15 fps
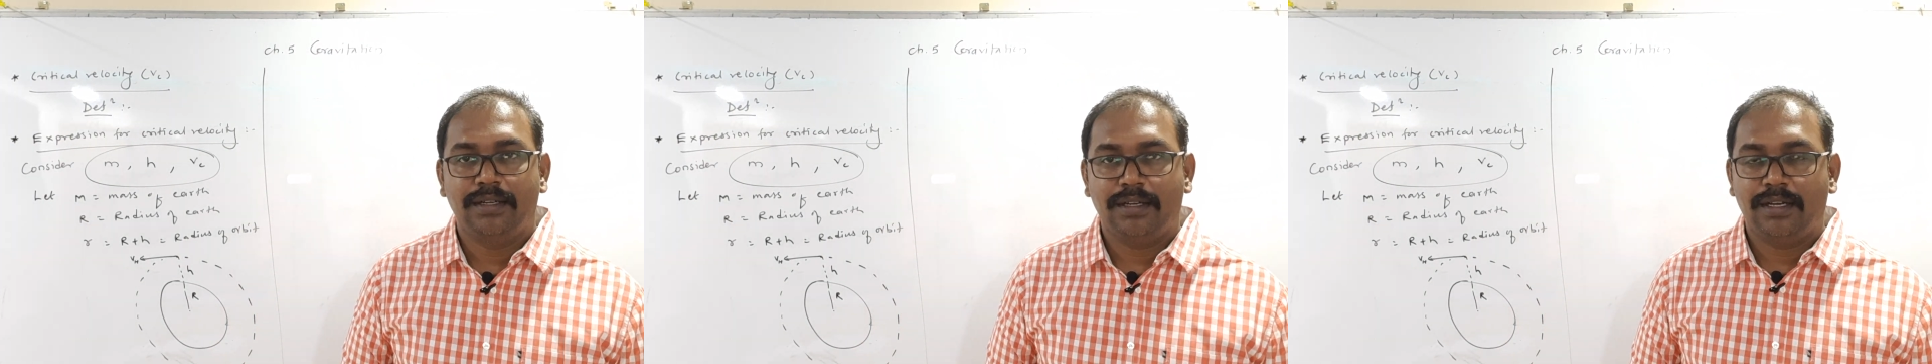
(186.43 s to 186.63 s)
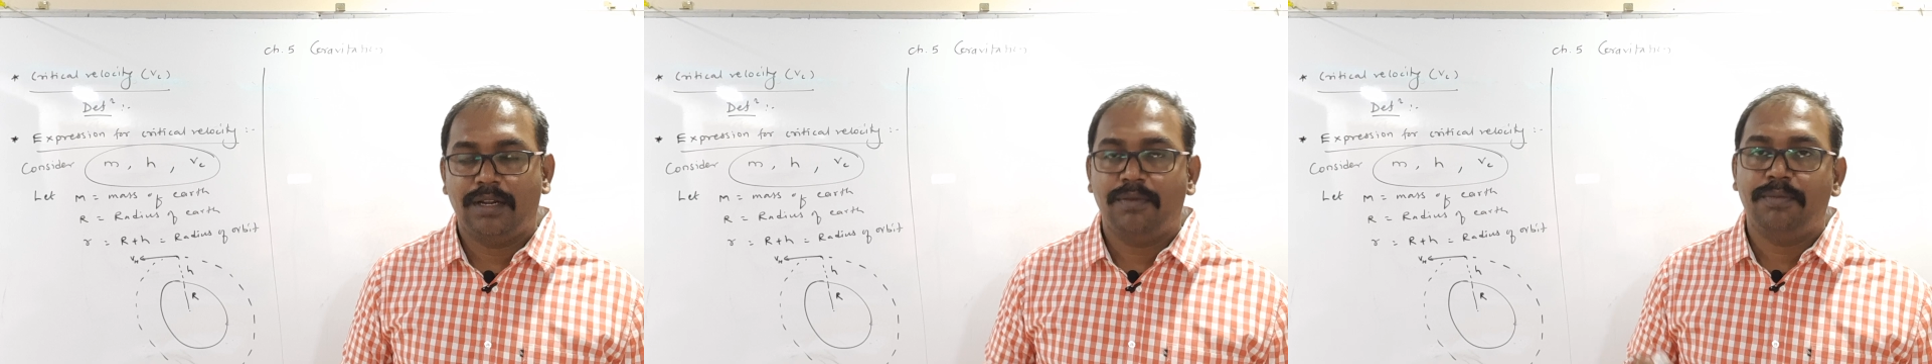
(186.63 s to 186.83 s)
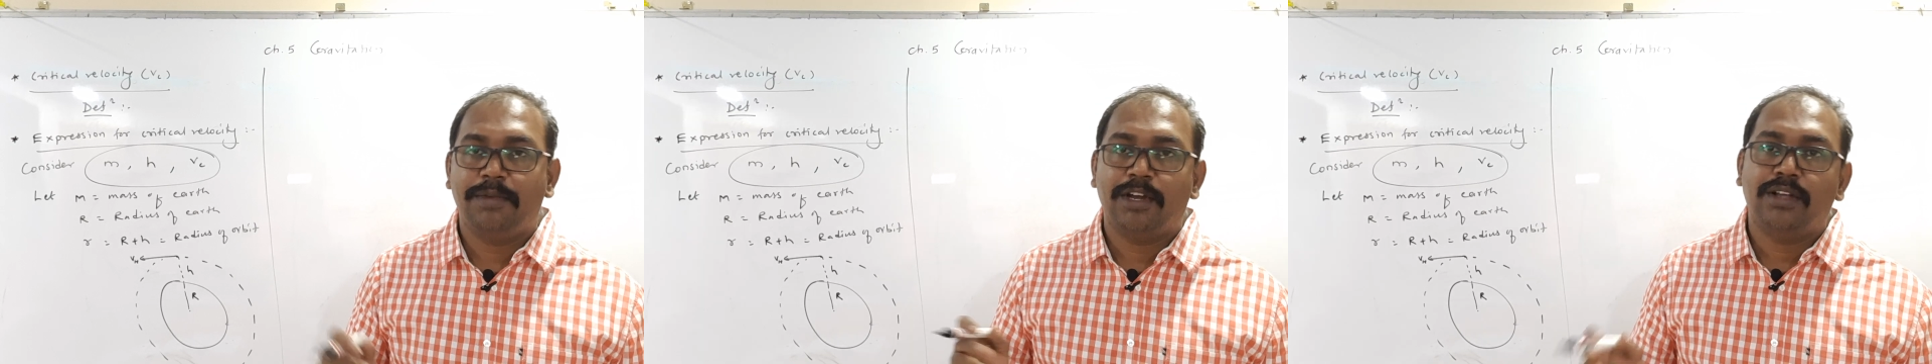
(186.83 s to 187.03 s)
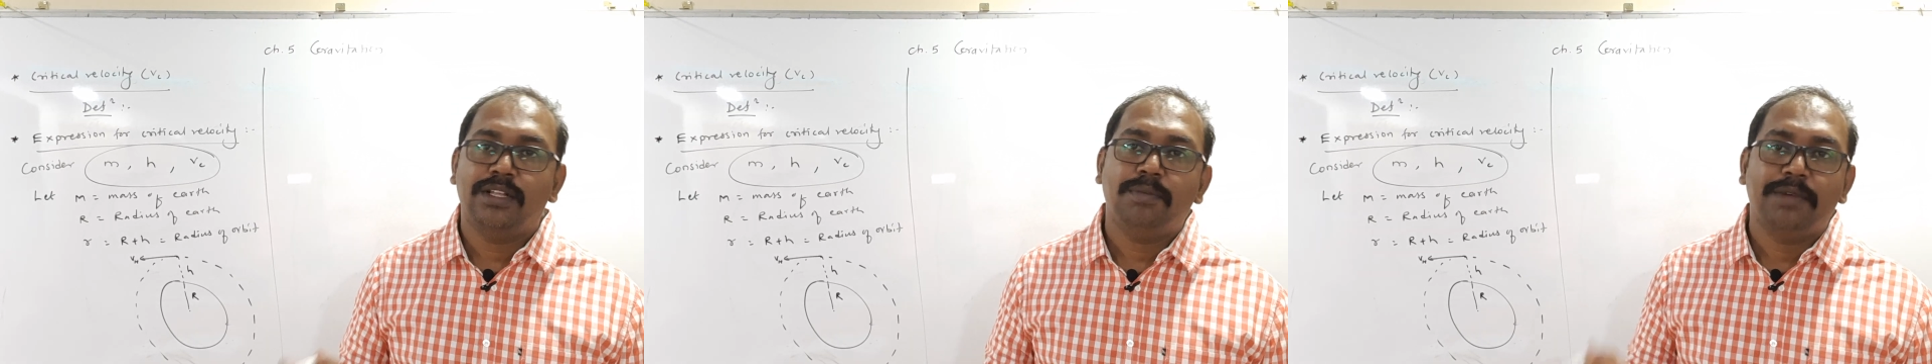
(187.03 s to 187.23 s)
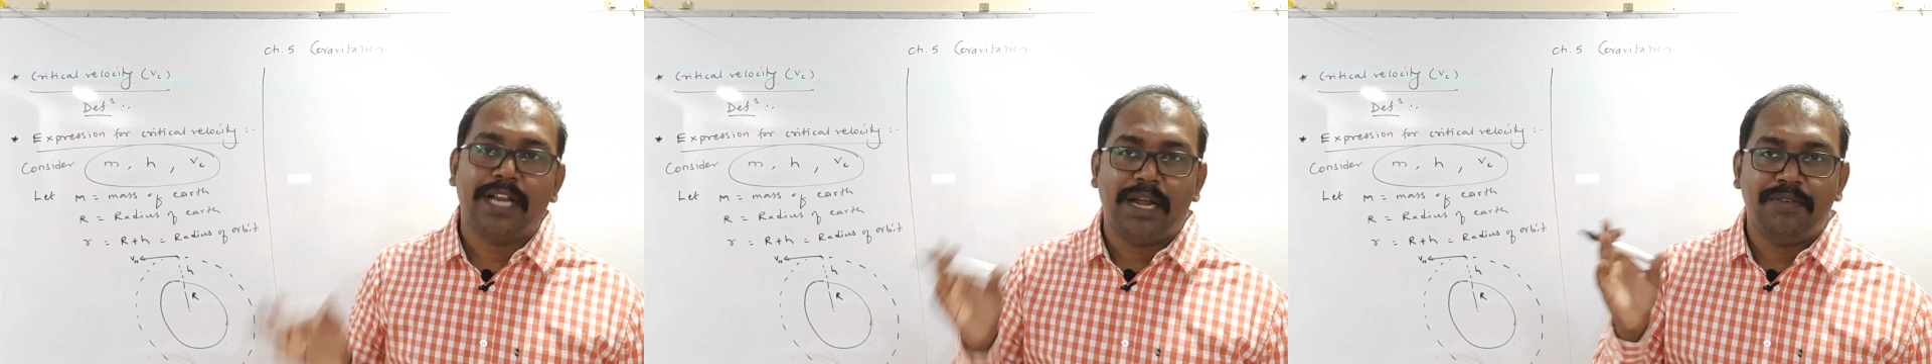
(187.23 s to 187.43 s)
because
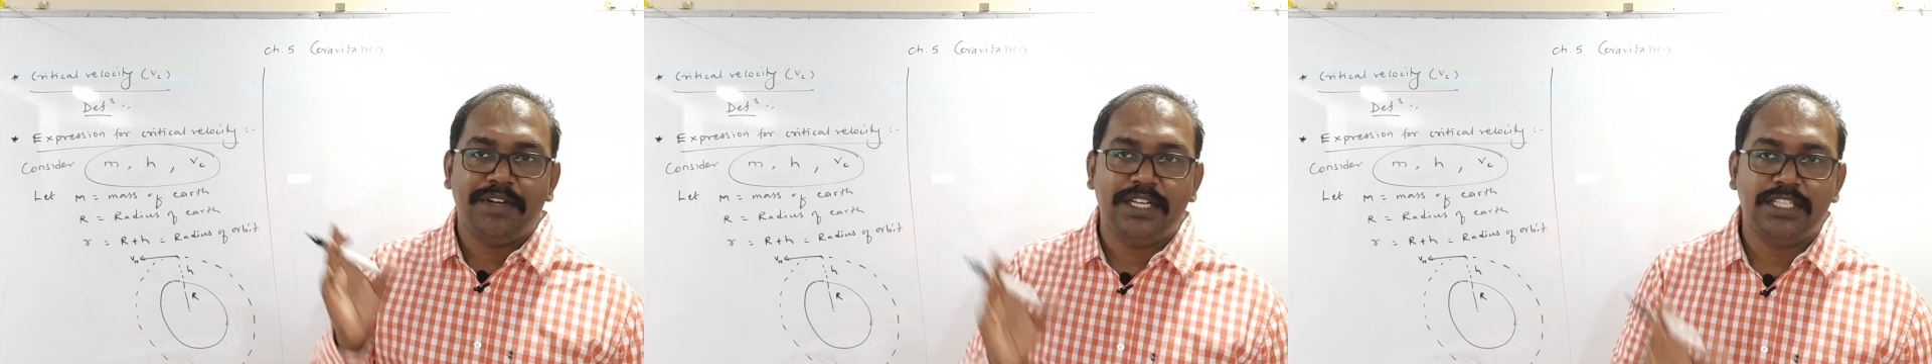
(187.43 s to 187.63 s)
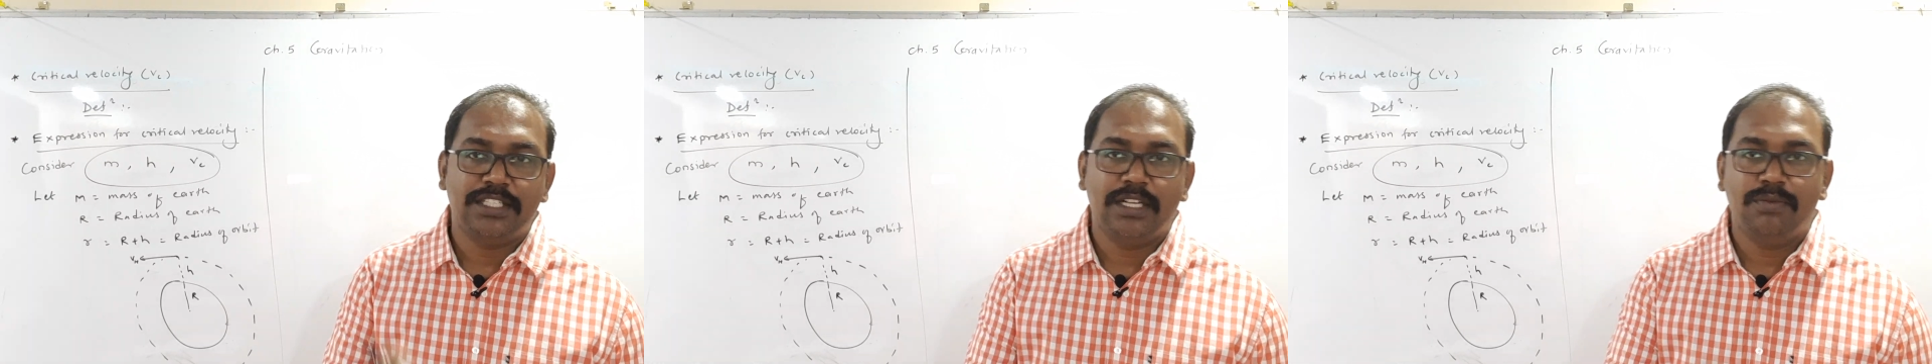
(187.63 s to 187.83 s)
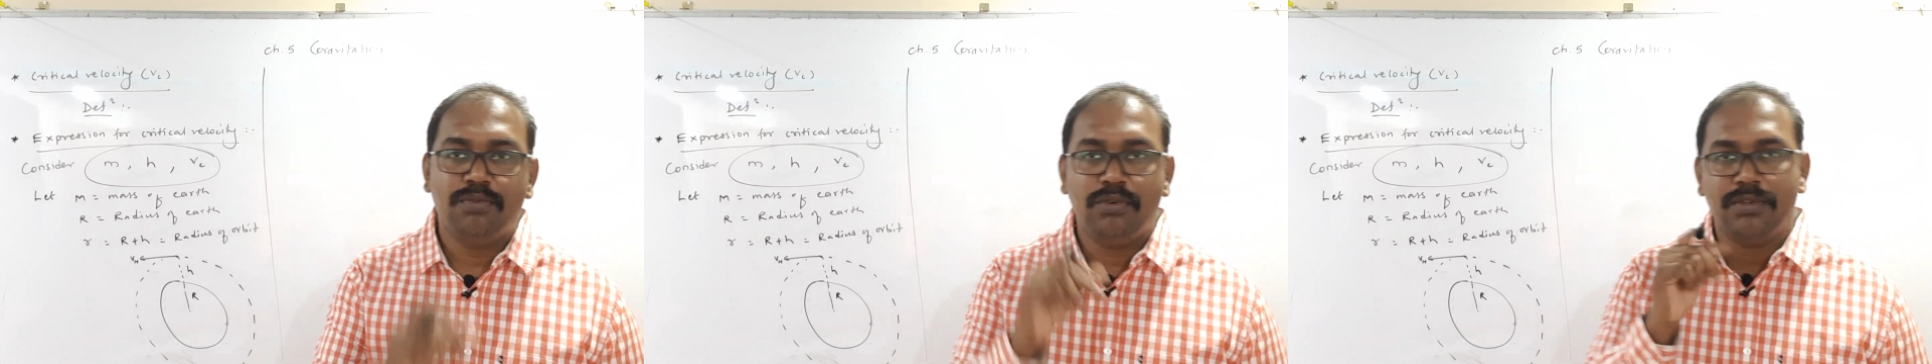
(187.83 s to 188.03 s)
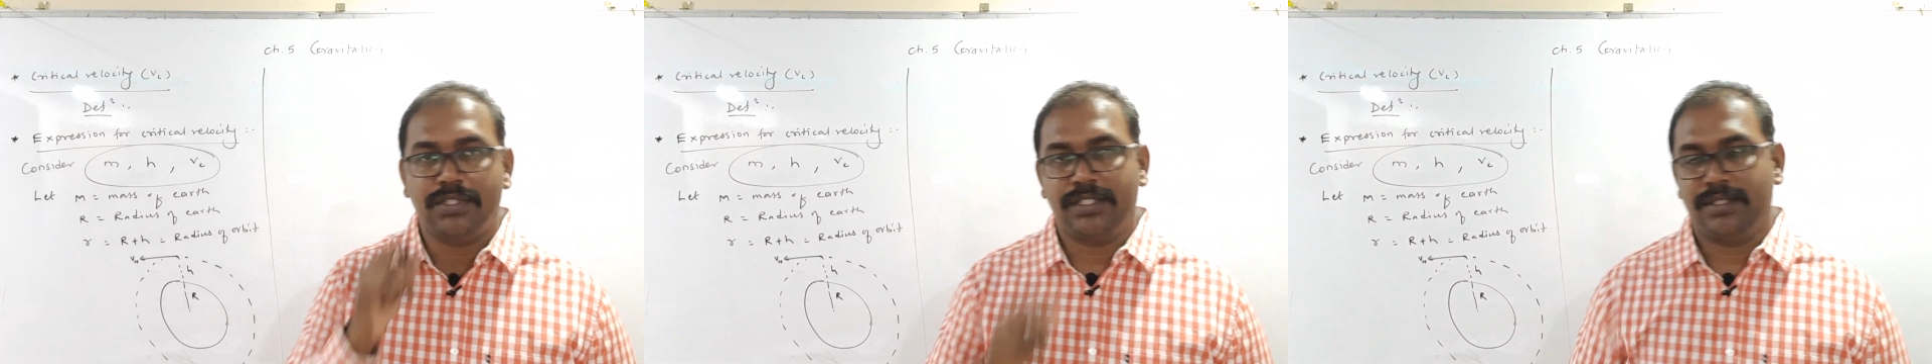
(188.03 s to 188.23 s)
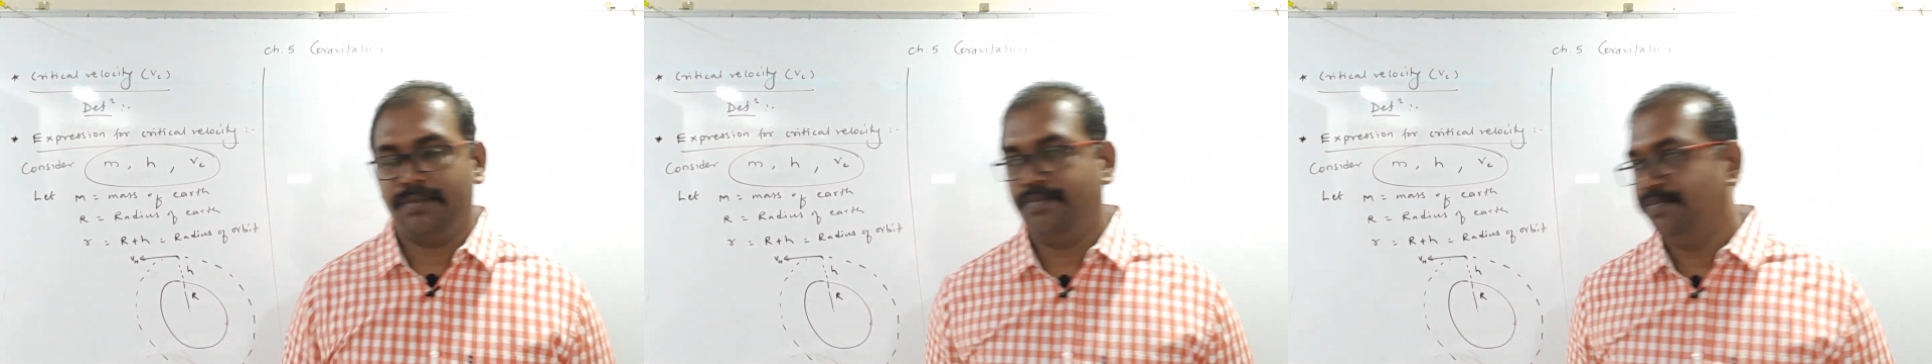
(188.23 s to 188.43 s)
of gravitational
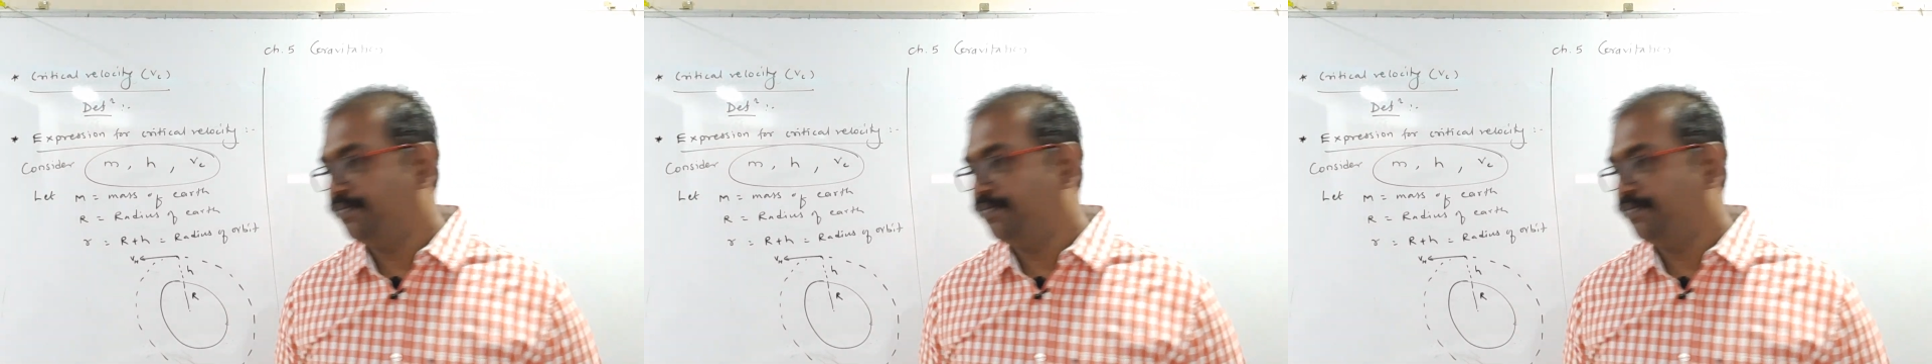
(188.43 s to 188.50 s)
force.